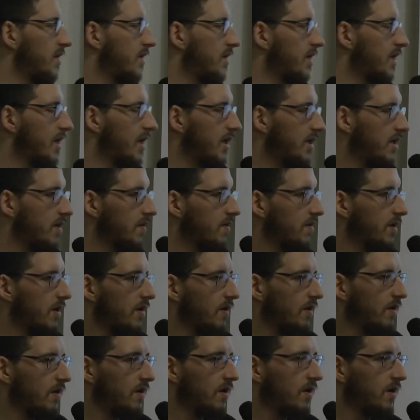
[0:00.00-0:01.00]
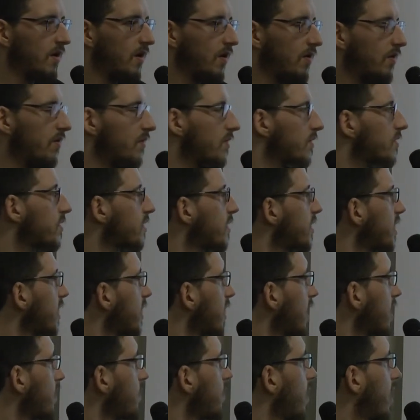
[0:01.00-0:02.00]
related to the Oculus
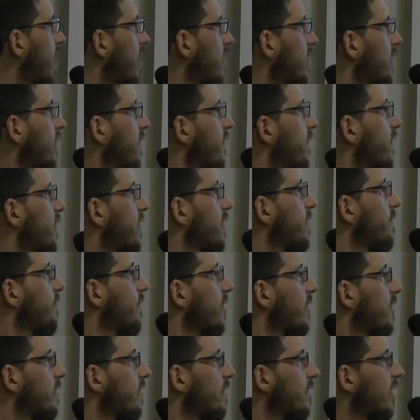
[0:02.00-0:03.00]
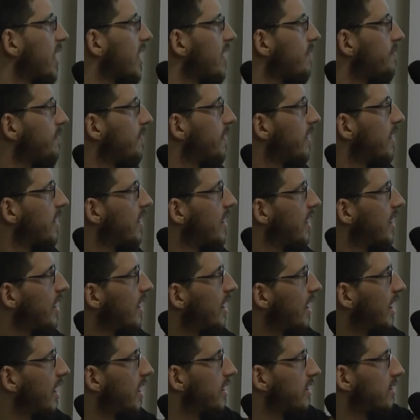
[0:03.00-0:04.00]
DK1, the first prototype,
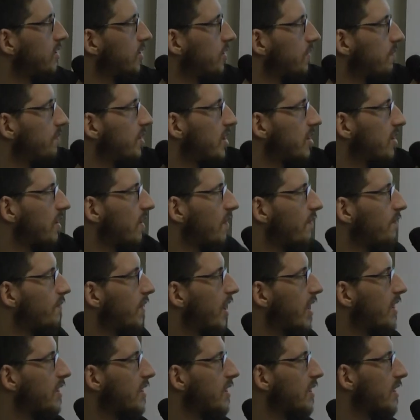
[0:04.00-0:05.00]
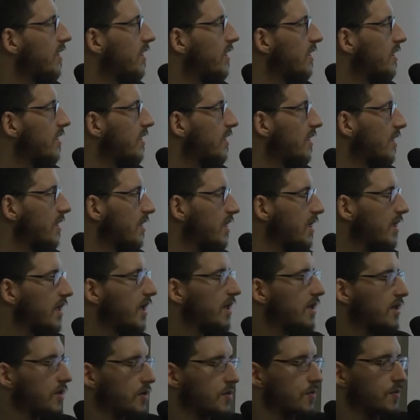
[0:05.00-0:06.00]
and should be solved by the
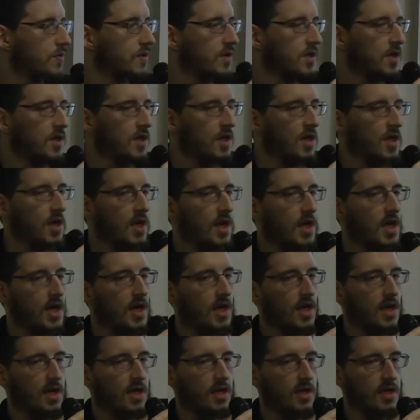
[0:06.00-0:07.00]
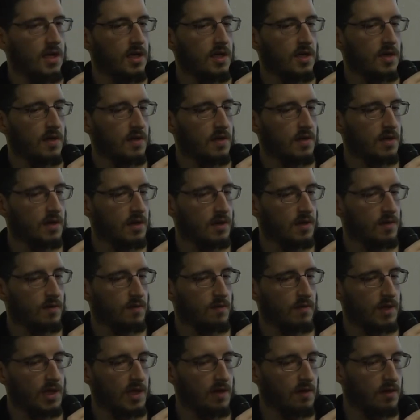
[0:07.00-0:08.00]
DK2. And
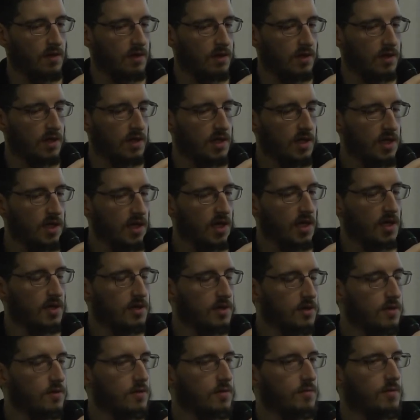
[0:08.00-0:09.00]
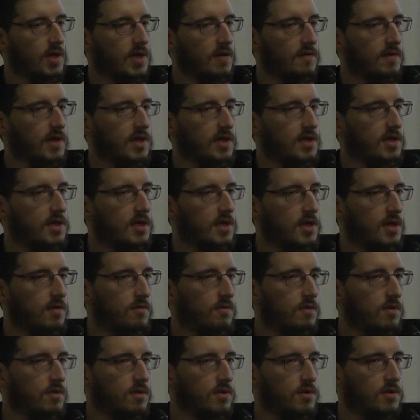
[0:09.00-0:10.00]
we now got the DK2, but there's a
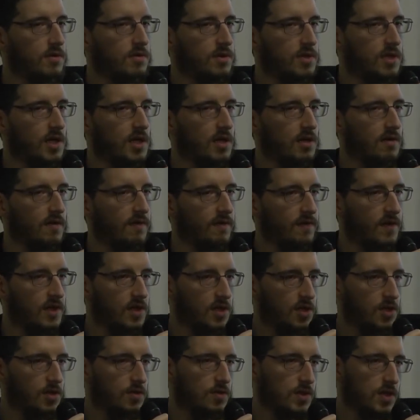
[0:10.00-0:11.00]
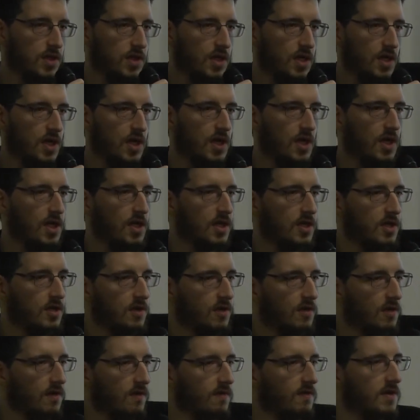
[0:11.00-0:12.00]
whole new set of issues.
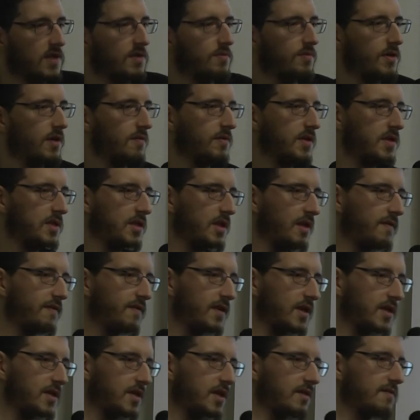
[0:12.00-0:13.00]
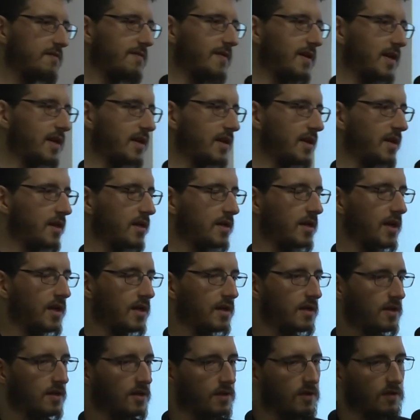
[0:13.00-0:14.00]
So these problems are fixed. There are
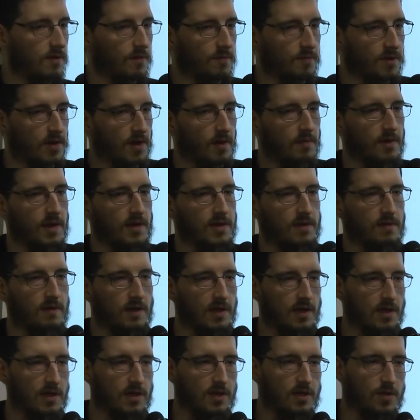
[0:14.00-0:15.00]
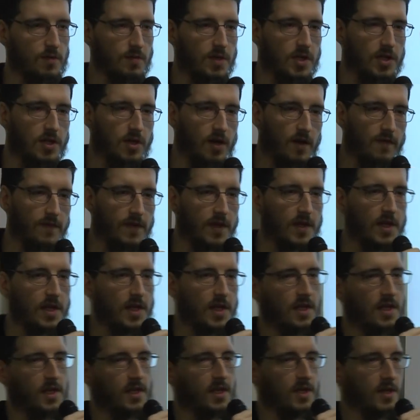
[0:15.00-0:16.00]
like new problems that needs to be solved.
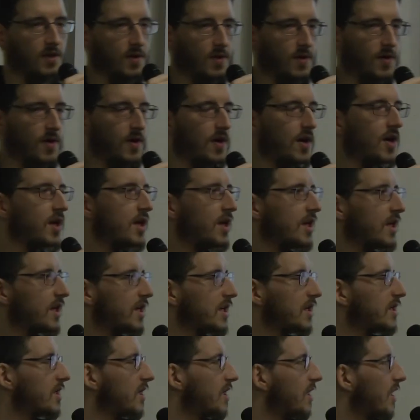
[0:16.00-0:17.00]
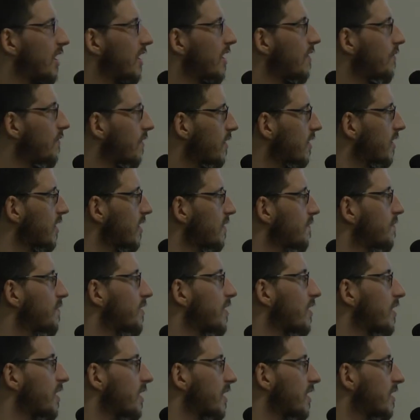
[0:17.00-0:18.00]
So it's still like a work in
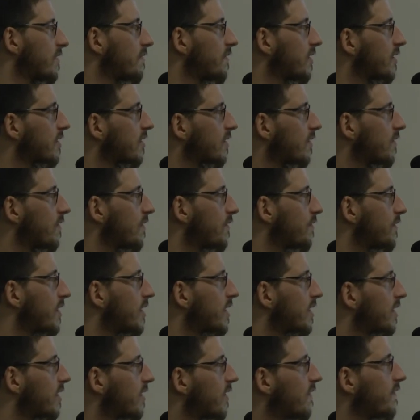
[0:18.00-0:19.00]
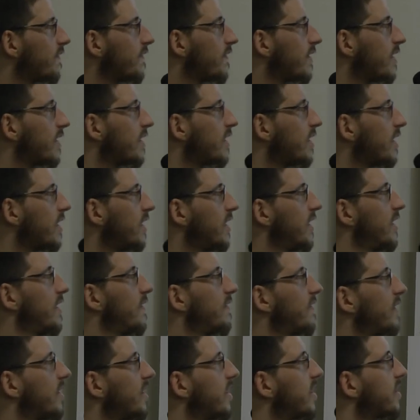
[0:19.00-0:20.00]
progress. There's always something
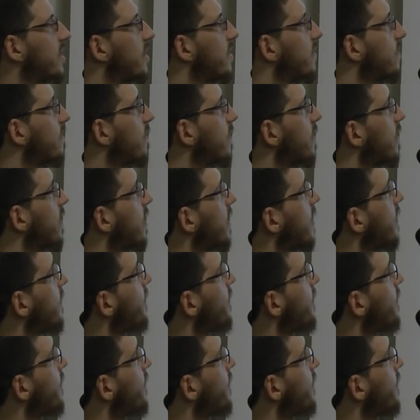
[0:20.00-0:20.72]
that doesn't work.